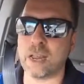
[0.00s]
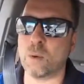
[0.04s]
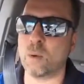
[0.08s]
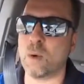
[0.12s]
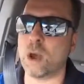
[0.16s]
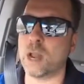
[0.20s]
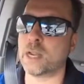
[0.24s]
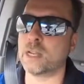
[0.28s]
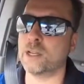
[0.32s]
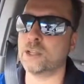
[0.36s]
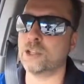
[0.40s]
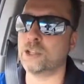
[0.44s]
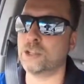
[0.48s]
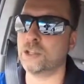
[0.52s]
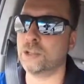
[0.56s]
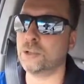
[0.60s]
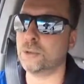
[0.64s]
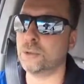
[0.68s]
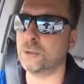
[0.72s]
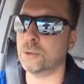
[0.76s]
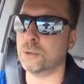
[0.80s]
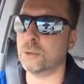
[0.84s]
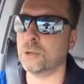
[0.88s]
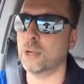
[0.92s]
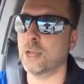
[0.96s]
I want to
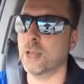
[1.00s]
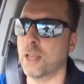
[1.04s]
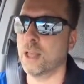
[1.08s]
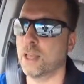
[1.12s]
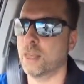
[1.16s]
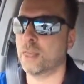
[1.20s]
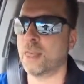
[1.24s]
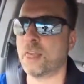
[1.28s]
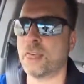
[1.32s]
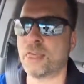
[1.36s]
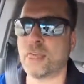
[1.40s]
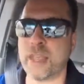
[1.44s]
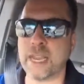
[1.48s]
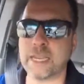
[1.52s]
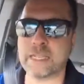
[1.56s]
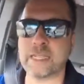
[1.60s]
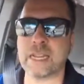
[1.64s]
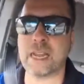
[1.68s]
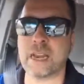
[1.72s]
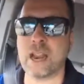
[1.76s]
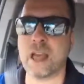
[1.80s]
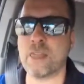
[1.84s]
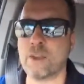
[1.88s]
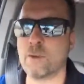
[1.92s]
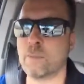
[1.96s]
do the things
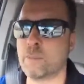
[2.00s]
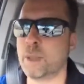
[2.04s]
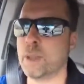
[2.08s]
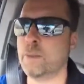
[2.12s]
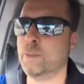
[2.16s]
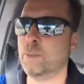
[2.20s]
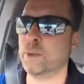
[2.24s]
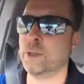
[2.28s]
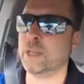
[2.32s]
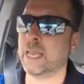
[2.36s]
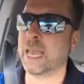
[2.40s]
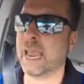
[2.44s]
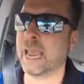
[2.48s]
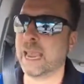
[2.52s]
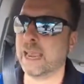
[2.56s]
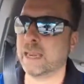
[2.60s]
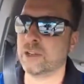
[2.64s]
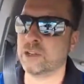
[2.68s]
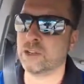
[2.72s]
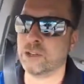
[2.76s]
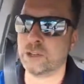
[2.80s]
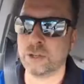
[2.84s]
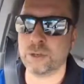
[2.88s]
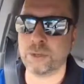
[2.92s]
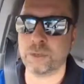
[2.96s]
that other people
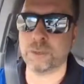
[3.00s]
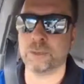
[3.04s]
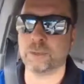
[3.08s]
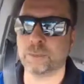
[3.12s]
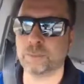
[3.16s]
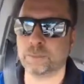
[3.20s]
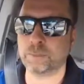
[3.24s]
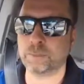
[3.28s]
can't do.